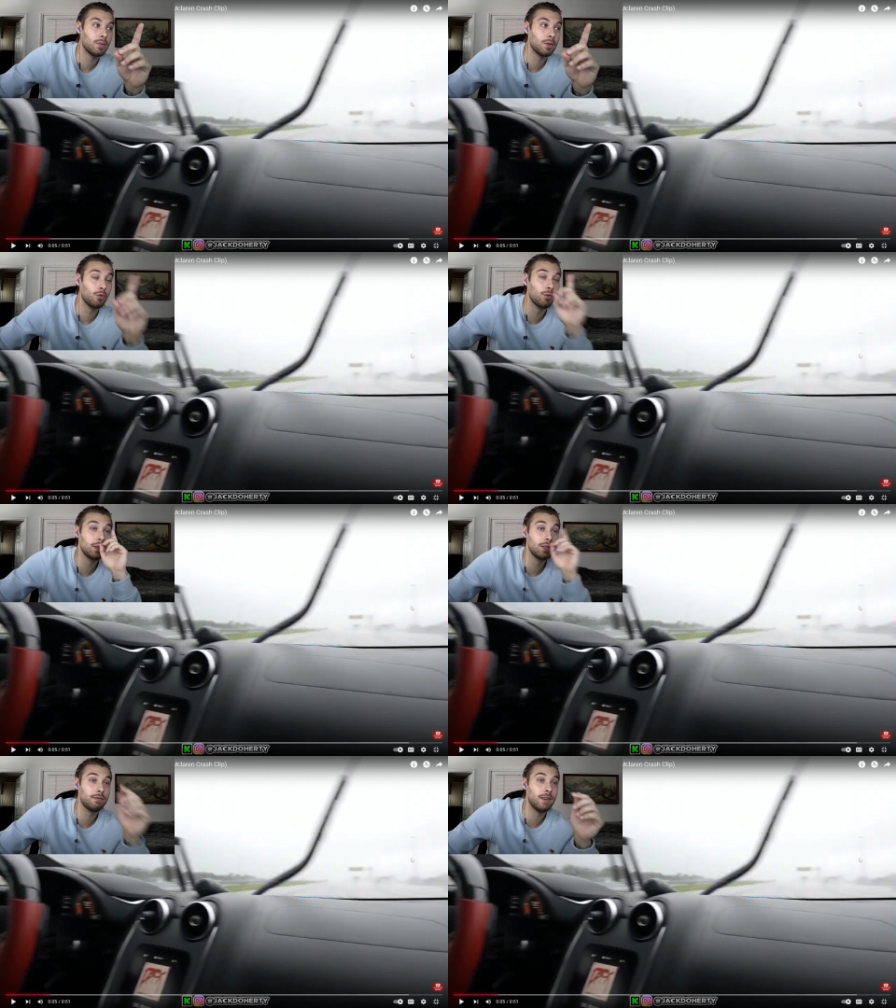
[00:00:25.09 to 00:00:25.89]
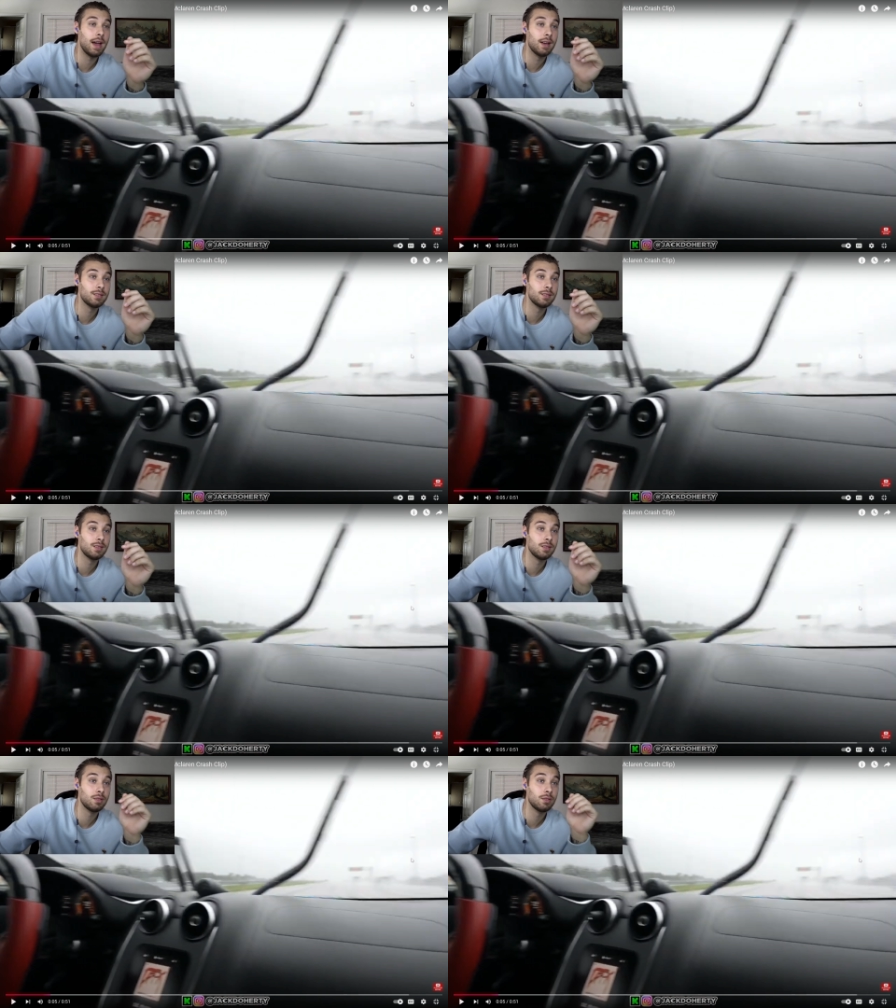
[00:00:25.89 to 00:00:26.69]
really fast
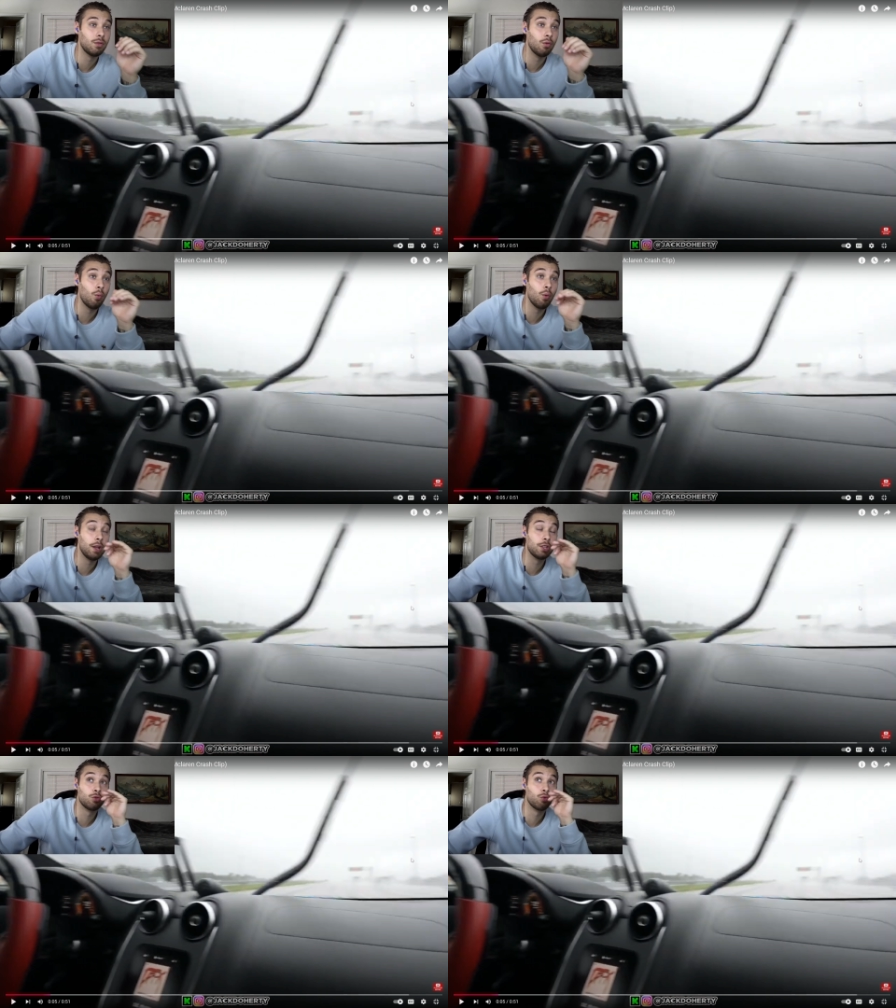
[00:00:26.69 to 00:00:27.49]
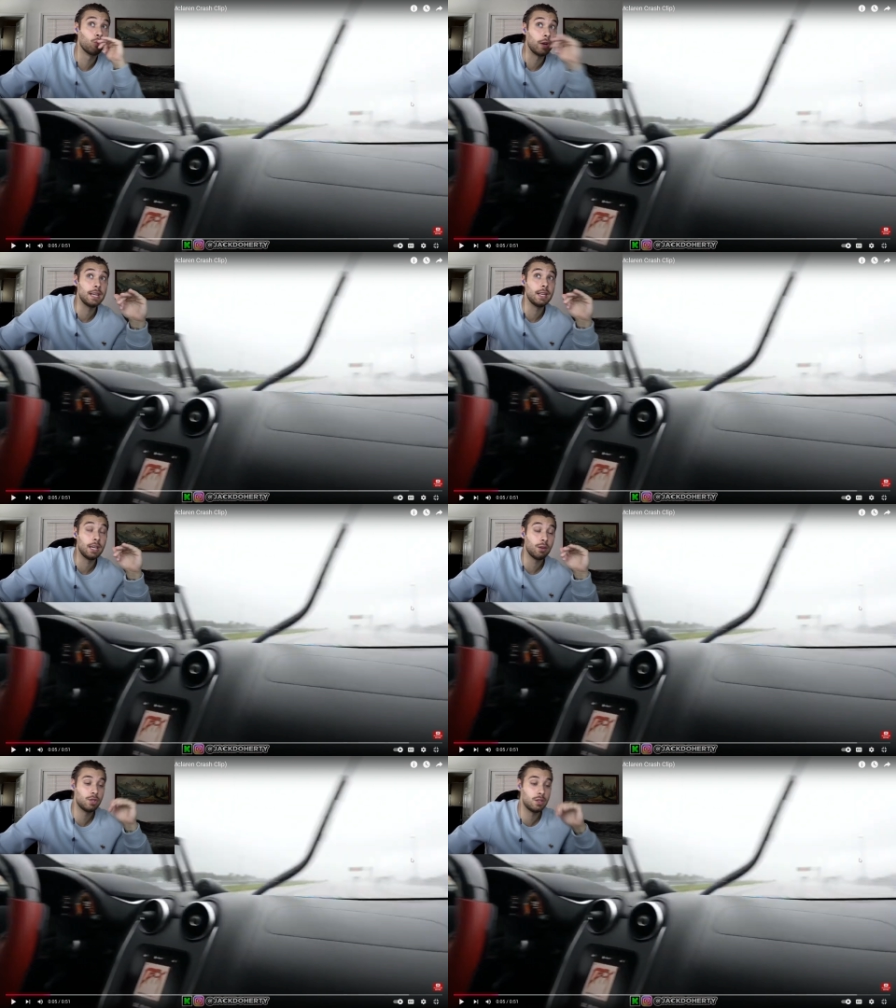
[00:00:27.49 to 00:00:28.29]
when it's raining,
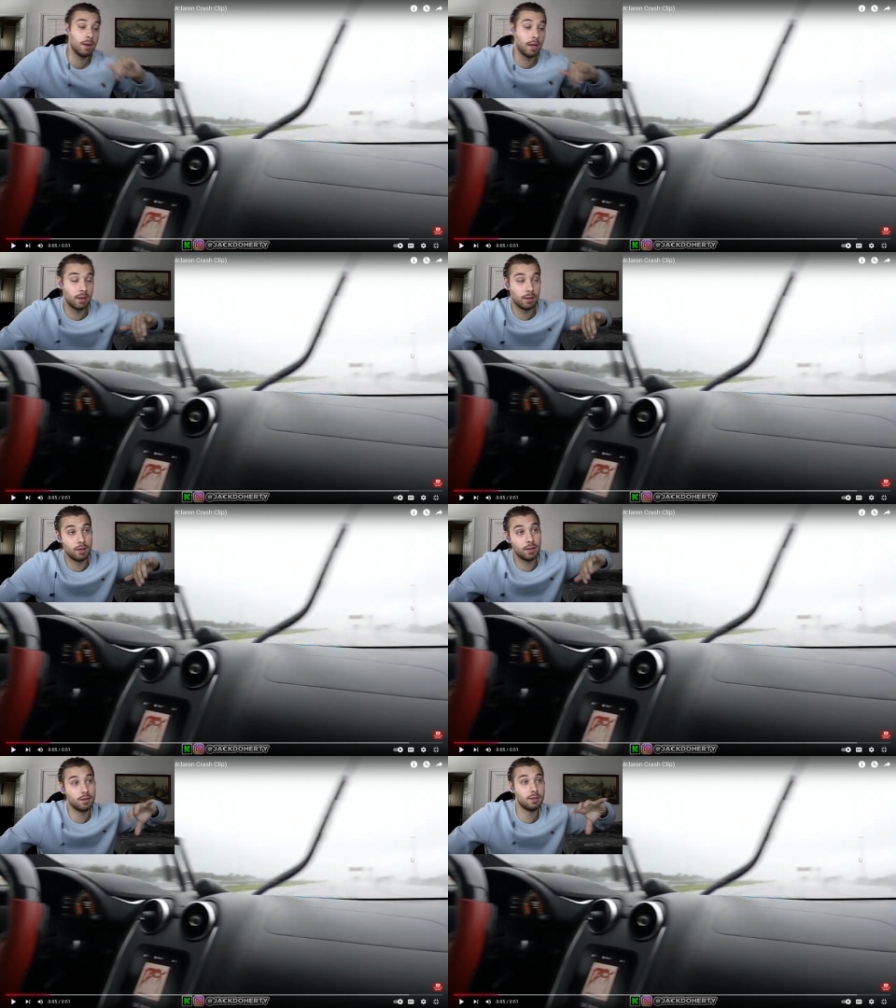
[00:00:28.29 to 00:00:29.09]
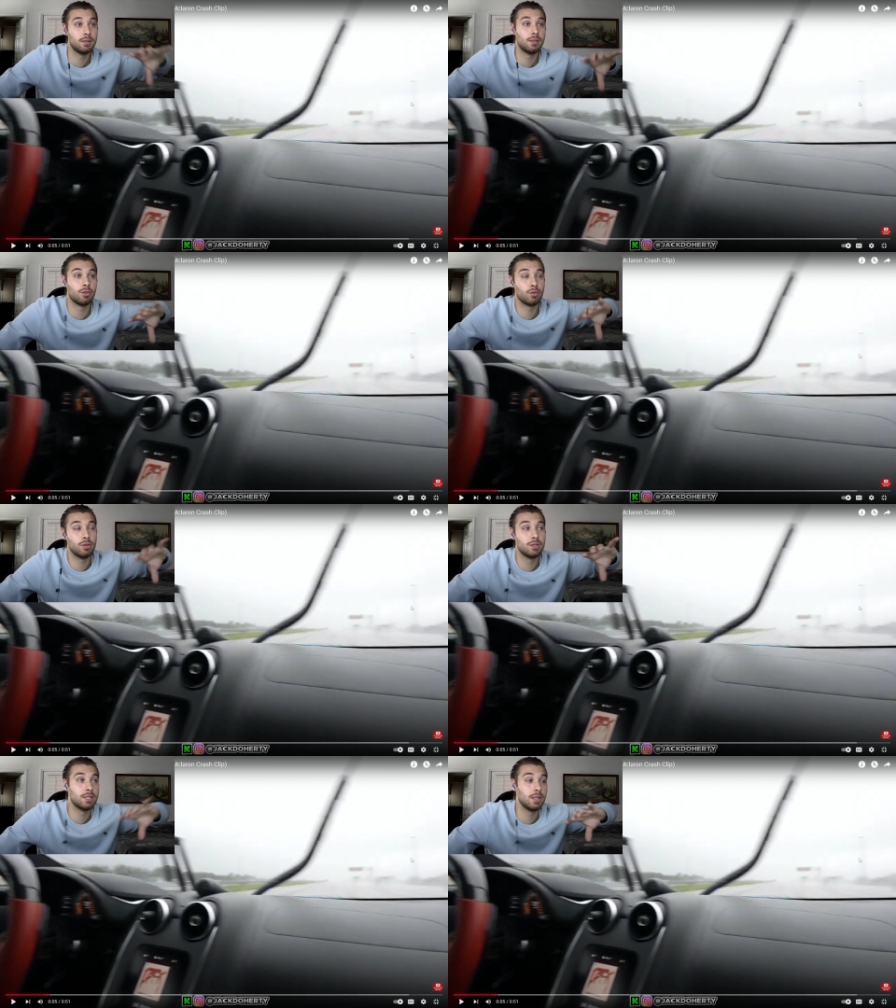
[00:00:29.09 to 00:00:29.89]
which is making the the road
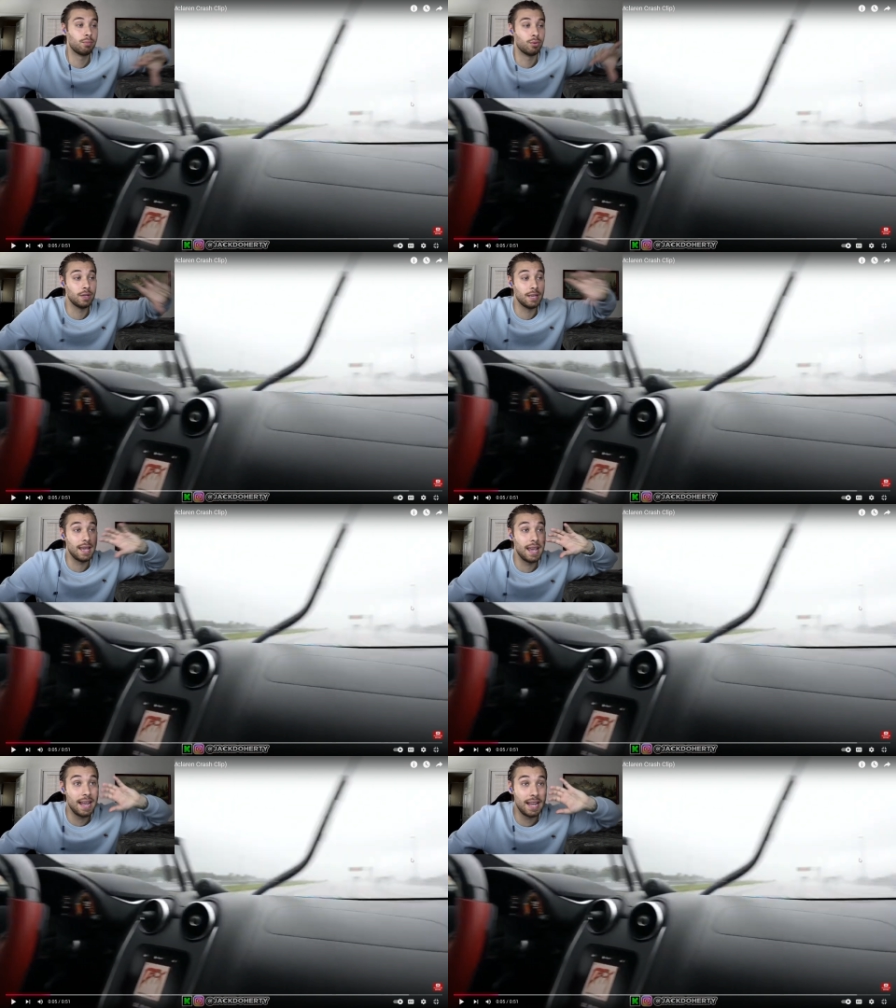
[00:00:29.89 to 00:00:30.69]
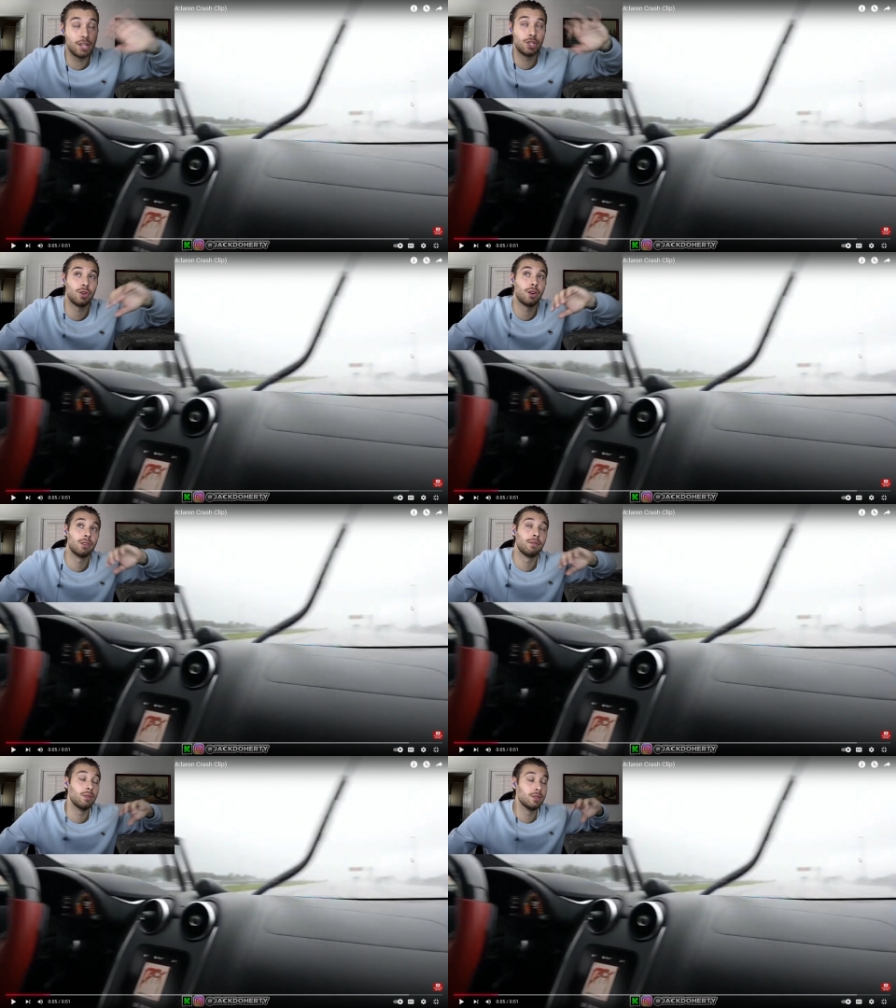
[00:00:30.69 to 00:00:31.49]
slippery, and you're on your
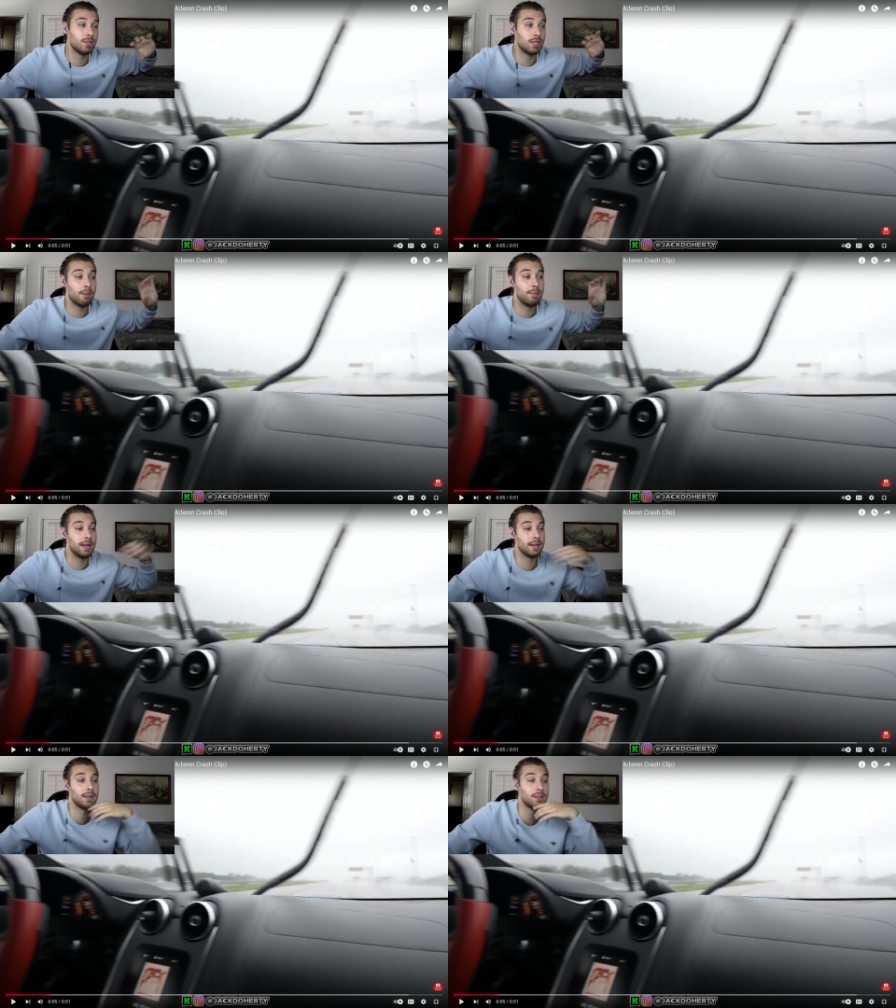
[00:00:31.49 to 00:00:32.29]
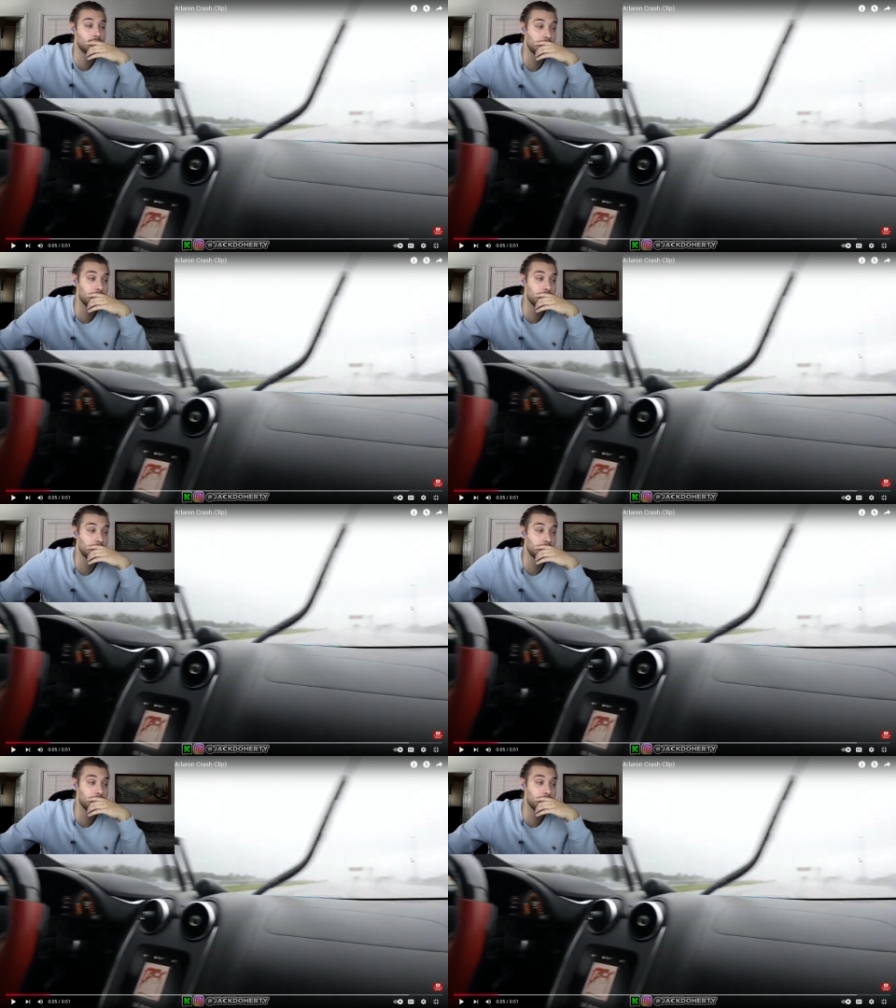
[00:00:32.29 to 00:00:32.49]
phone, so you're not paying attention.